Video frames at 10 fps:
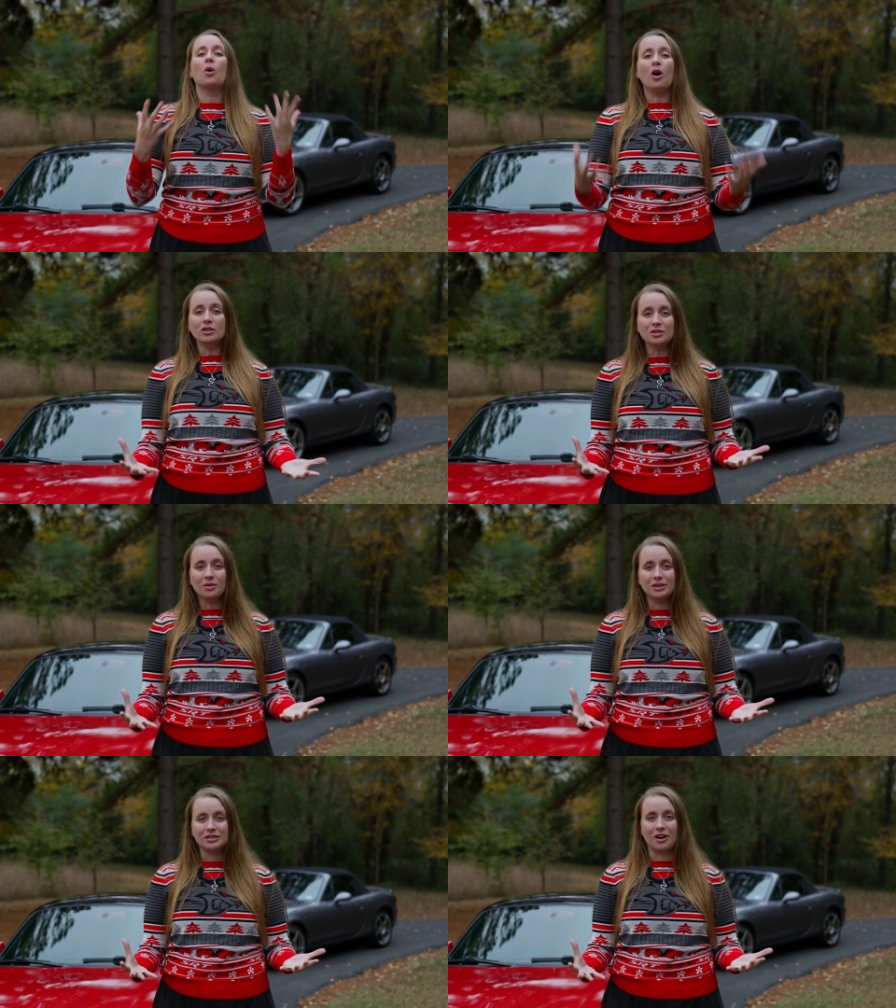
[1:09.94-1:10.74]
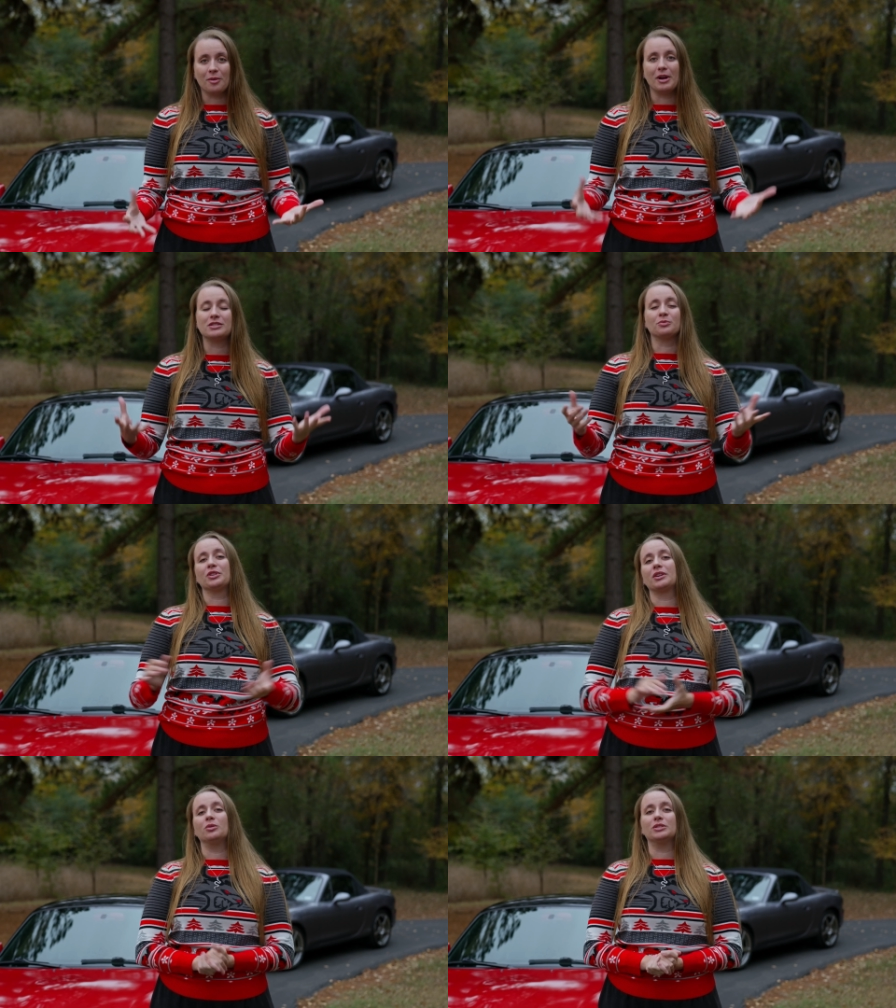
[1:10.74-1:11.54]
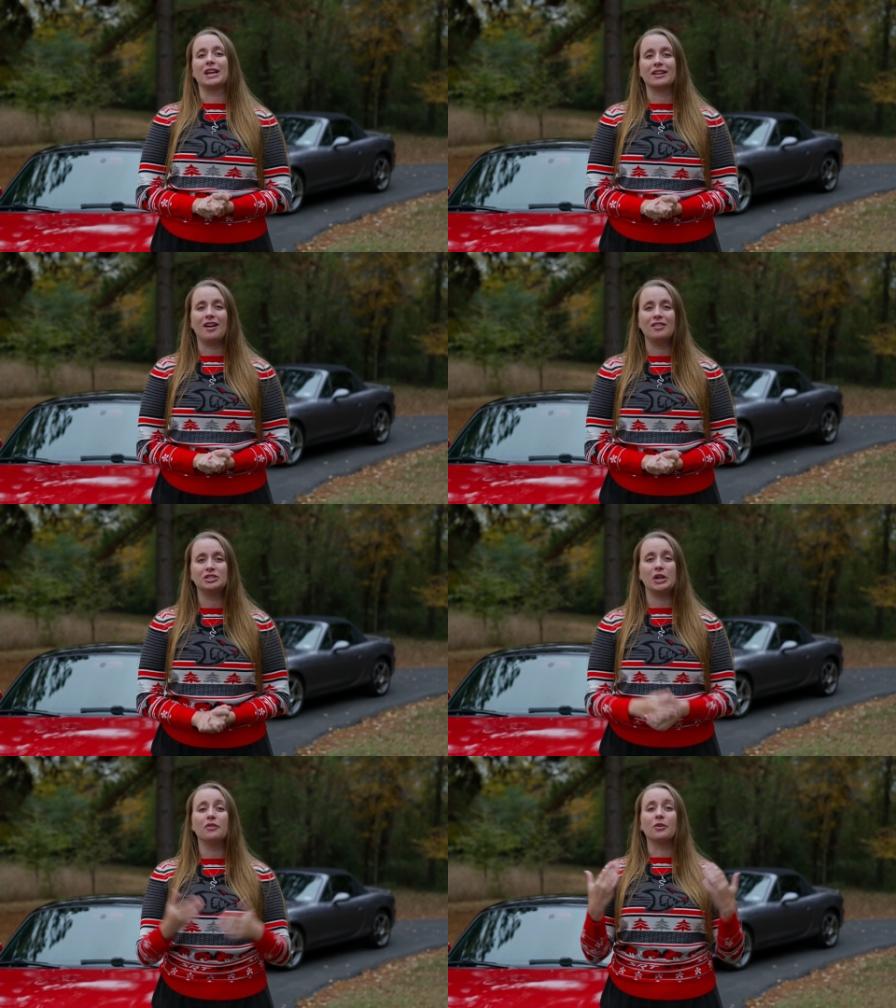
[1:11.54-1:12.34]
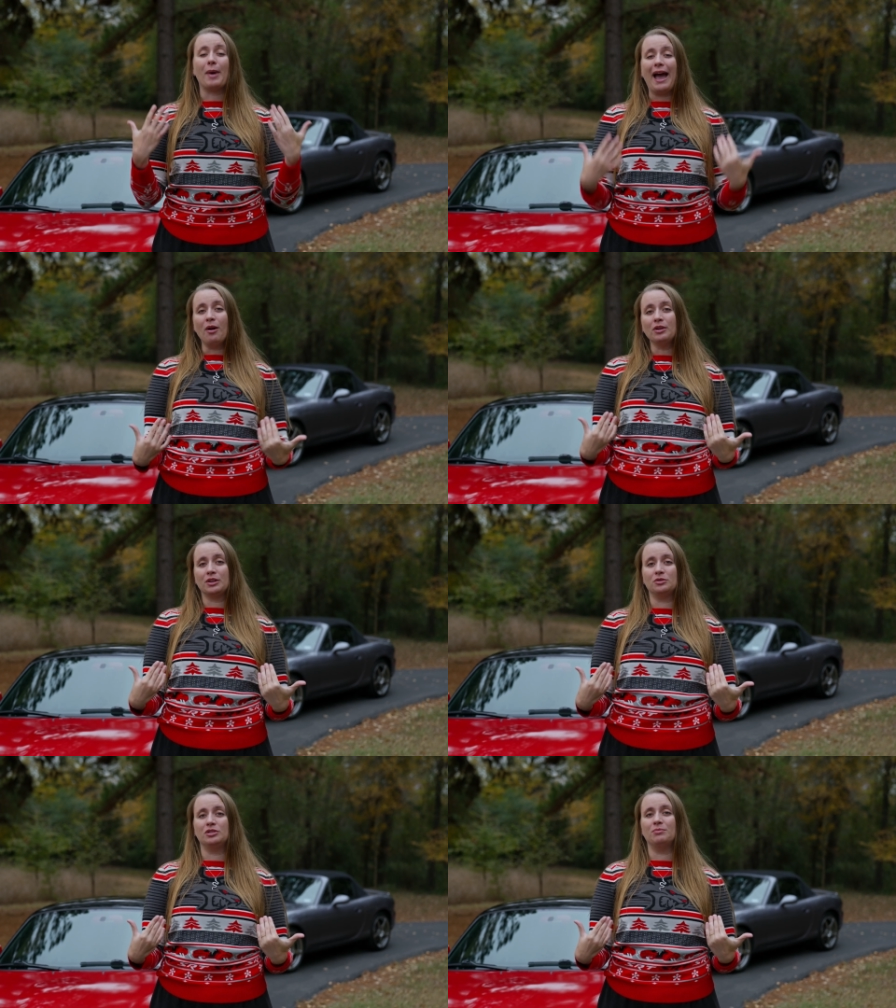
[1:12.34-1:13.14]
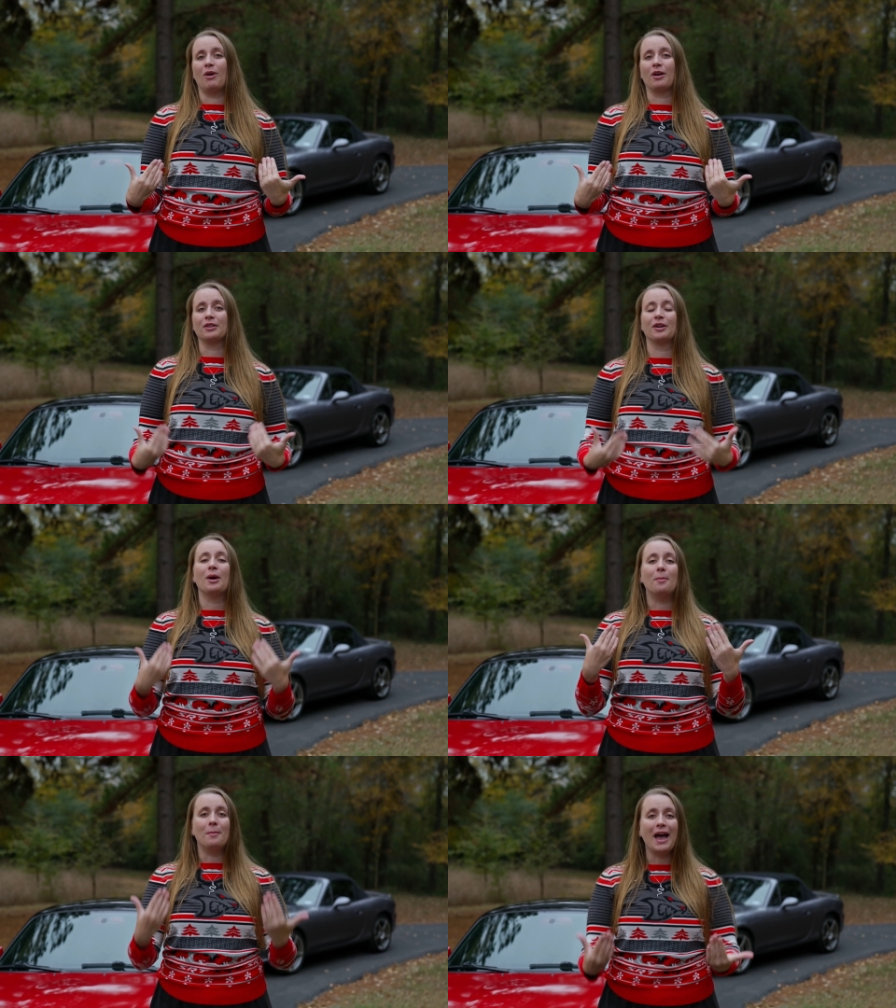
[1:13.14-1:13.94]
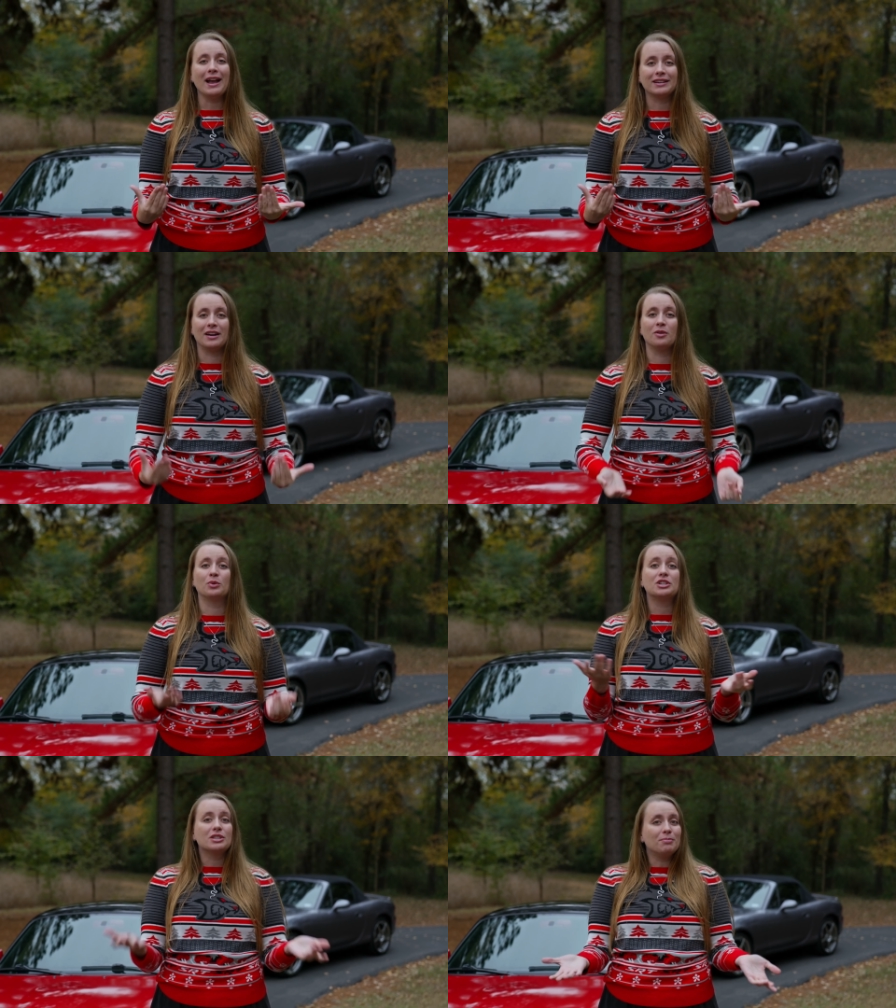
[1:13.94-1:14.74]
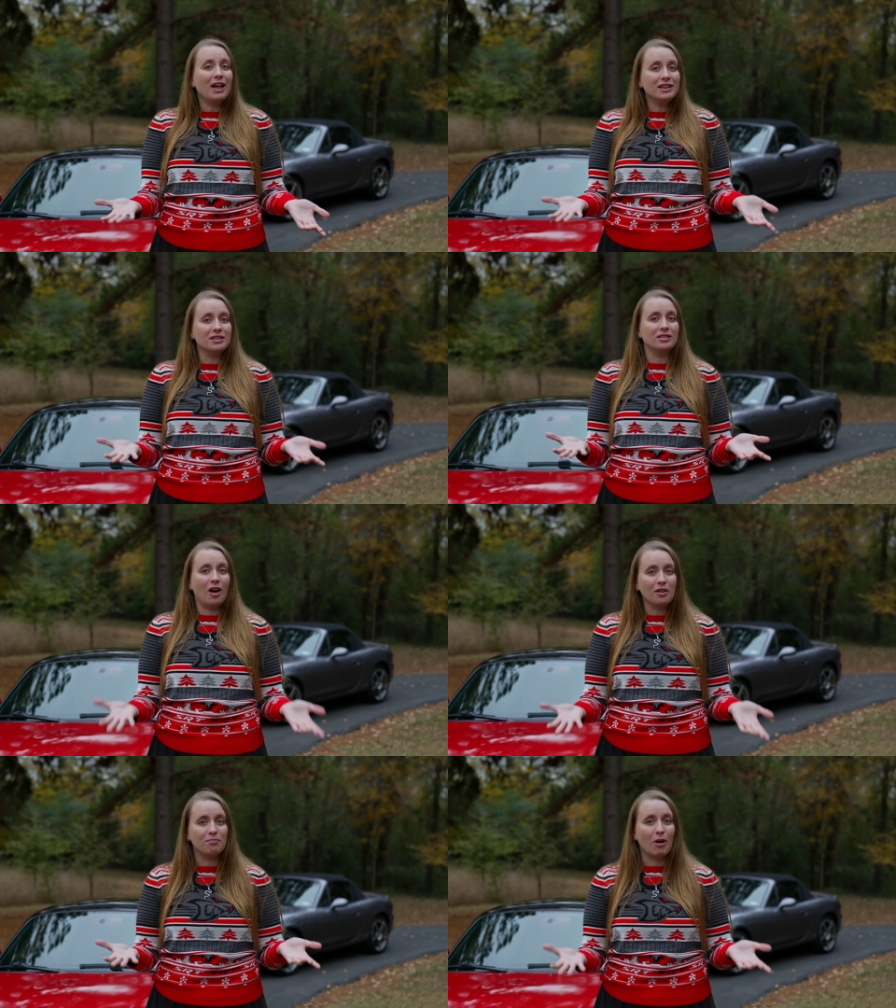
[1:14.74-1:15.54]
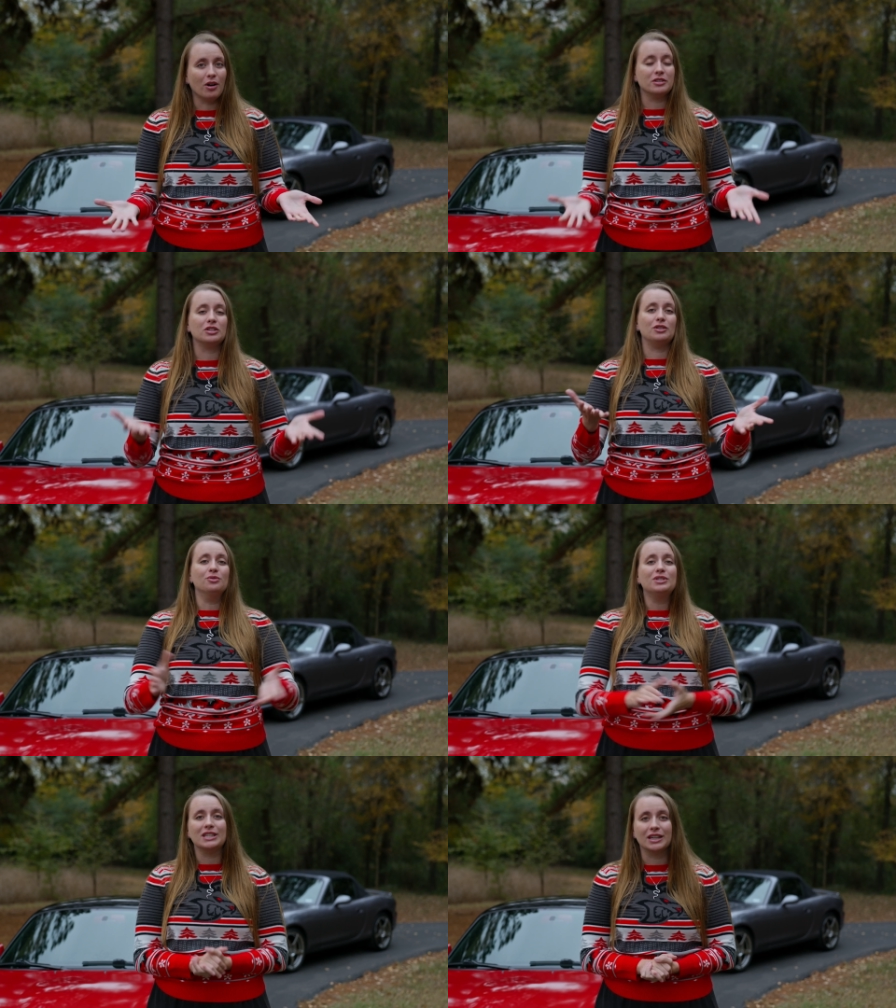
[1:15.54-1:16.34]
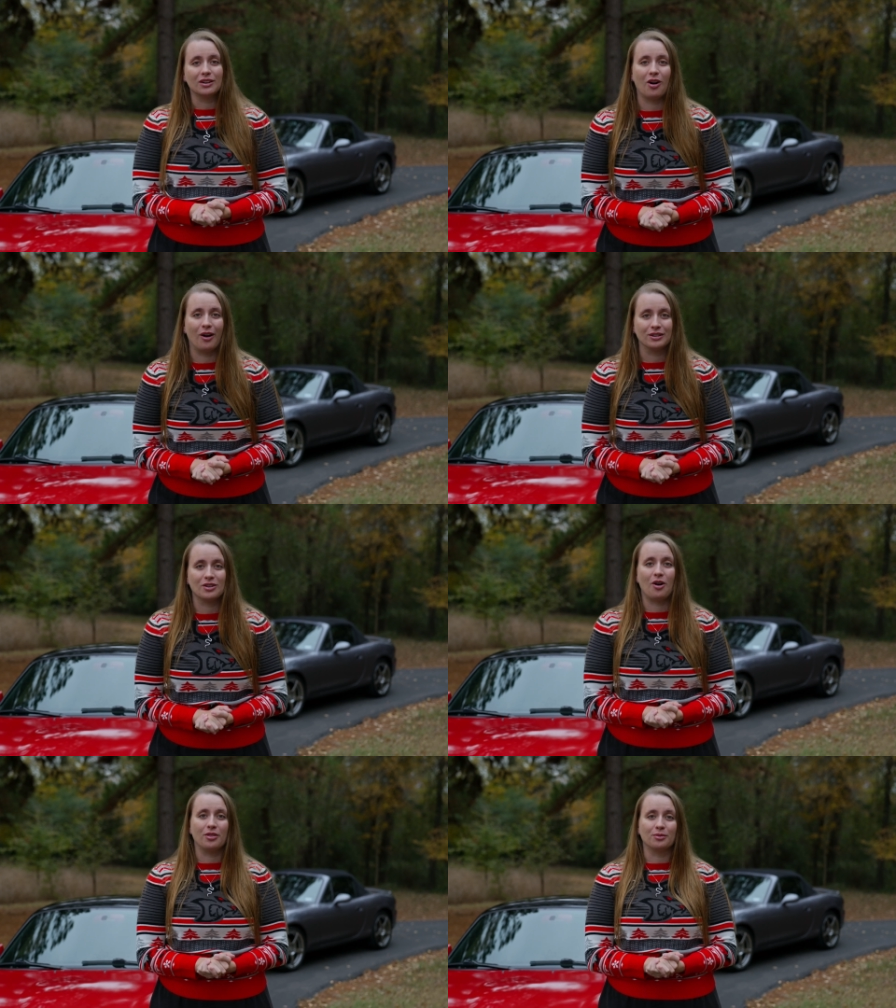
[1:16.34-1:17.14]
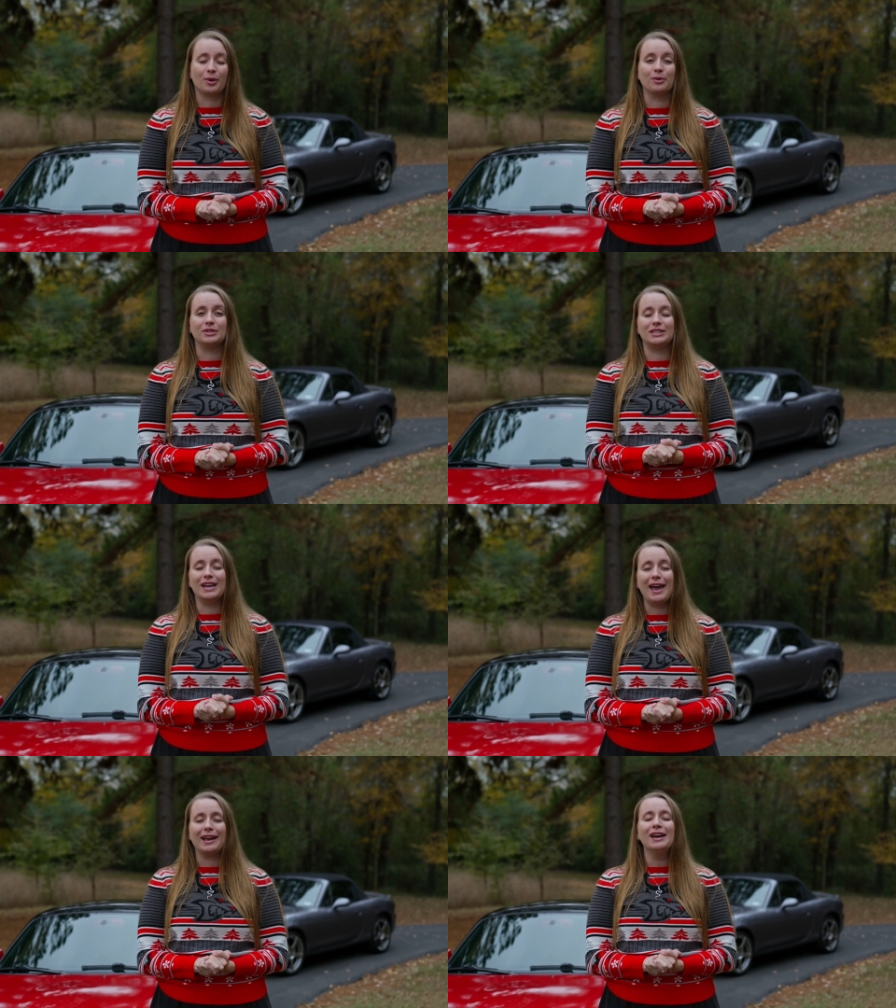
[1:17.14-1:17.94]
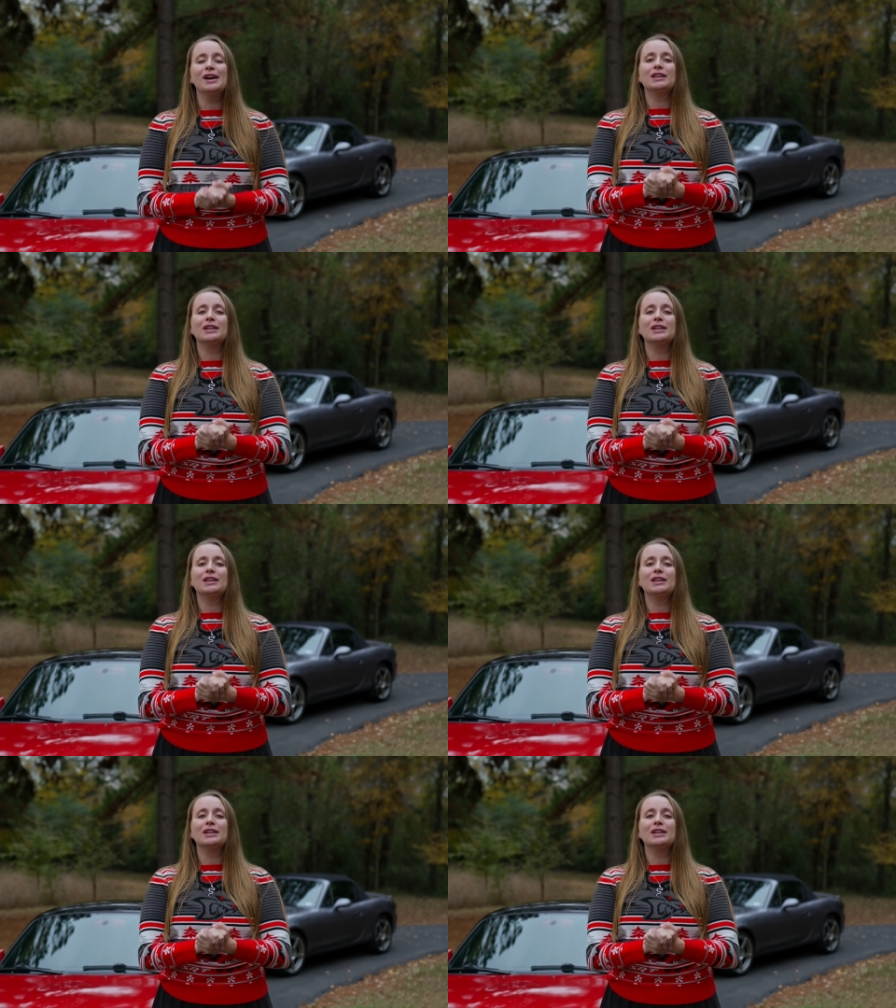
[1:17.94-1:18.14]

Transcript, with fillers: We're also going to talk about some really cool technology from our YouTube partner, Magna, which supplies a lot of parts you see in cars on the road today.